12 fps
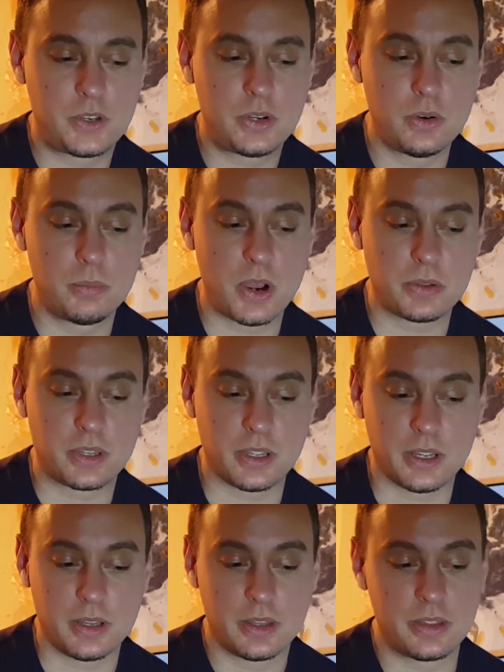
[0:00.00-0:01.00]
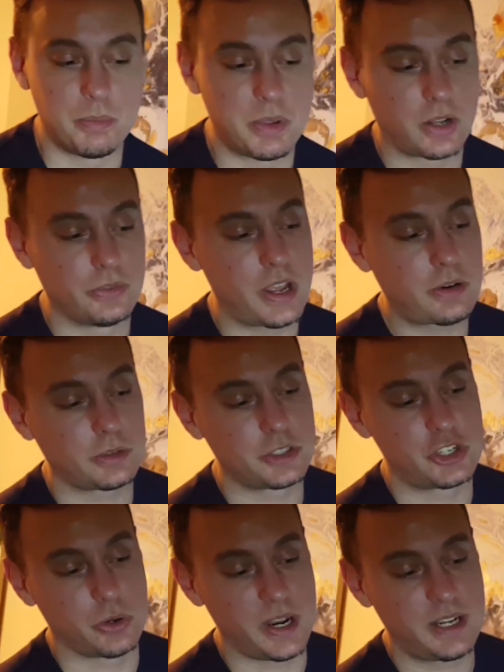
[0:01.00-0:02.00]
to about the middle knuckle
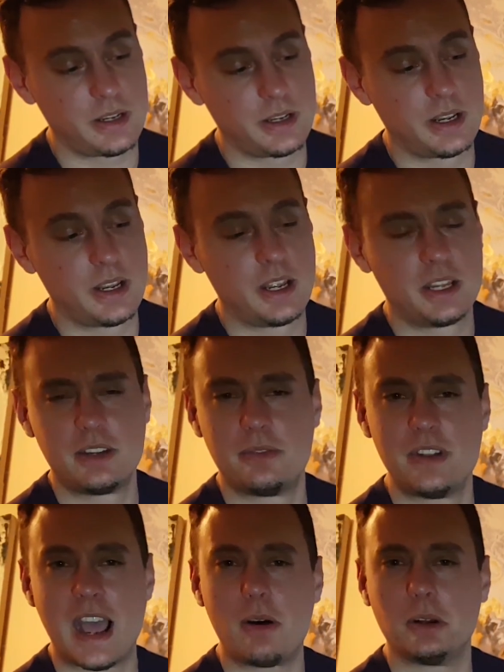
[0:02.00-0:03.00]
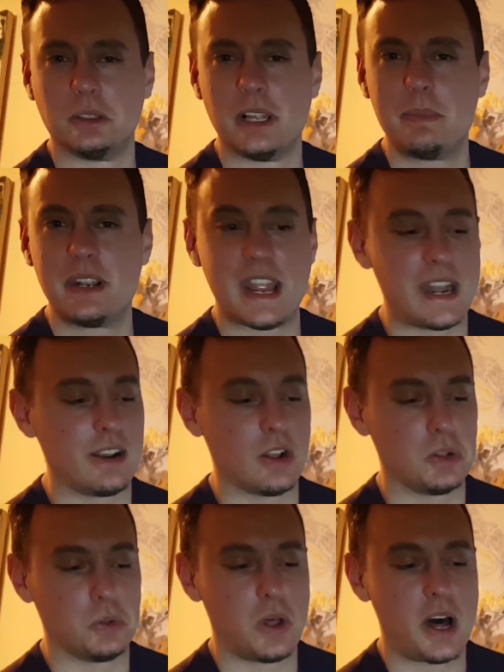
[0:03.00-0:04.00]
joint, you've now eliminated
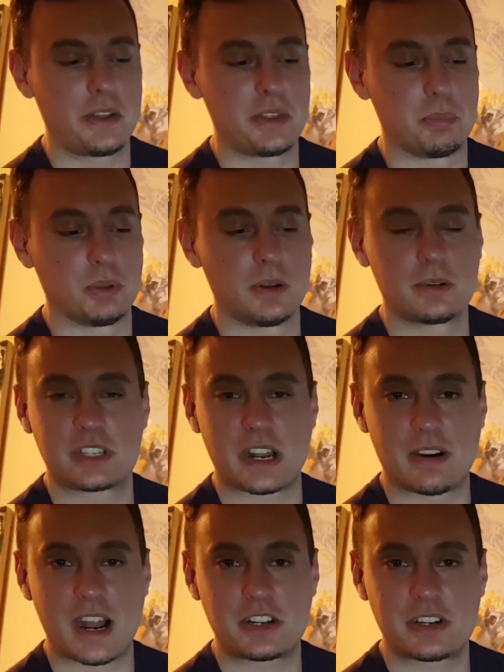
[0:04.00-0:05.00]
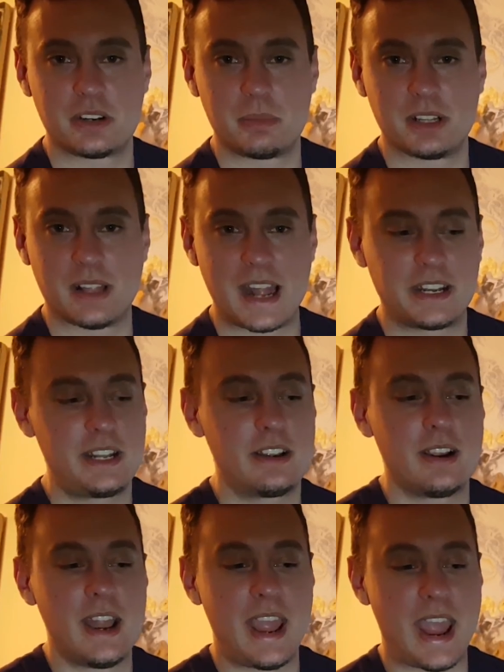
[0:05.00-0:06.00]
a lot of the blows that are actually going to be landed
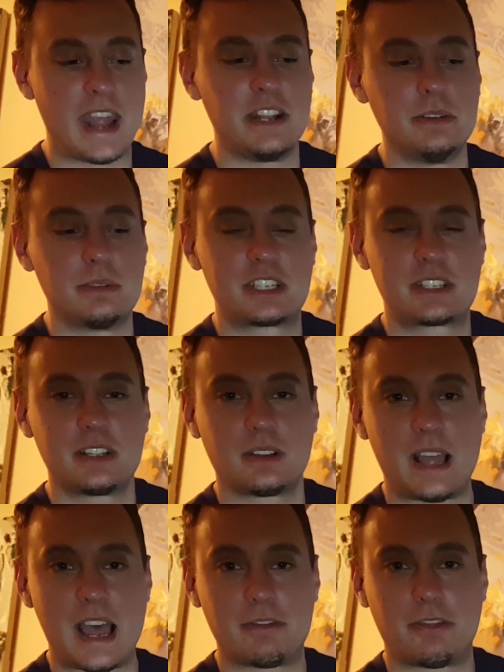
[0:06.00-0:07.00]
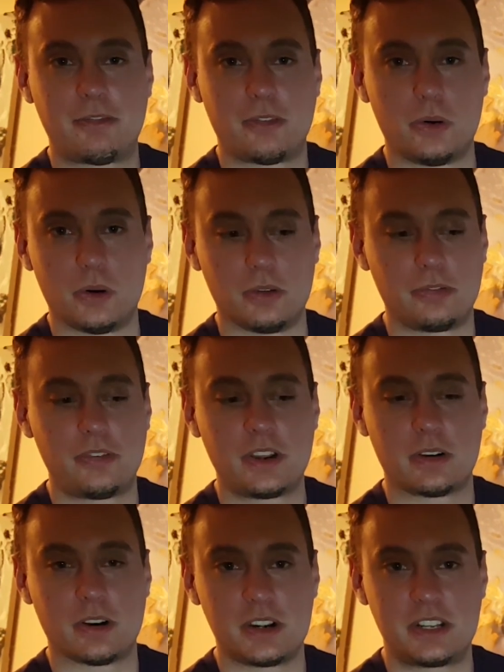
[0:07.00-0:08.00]
here, and you still have full
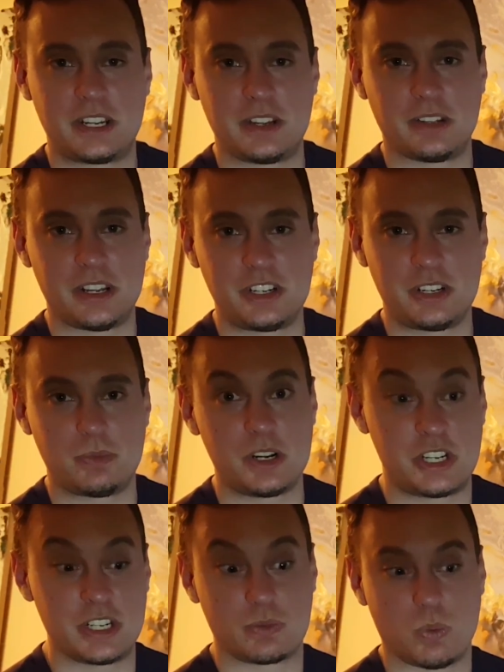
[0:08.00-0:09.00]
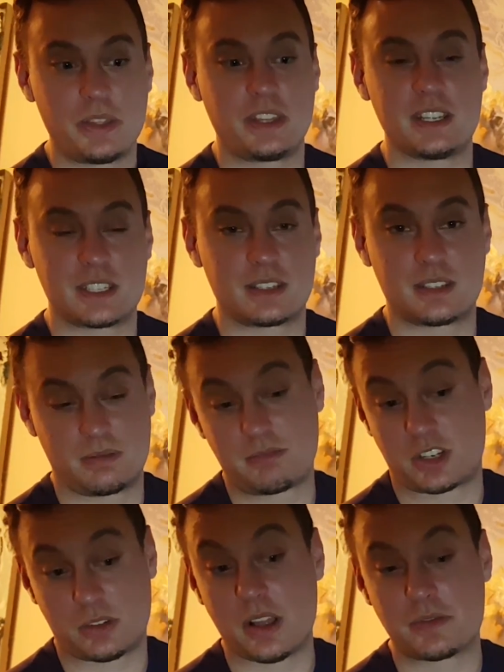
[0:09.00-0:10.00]
finger articulation, which is what these
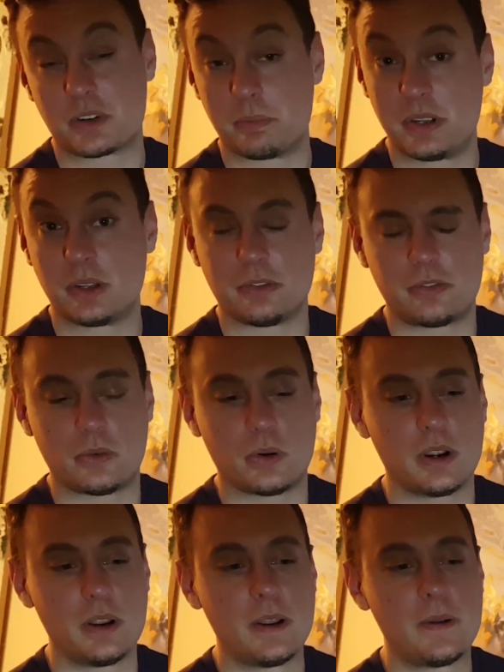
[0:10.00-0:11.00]
gloves are built for.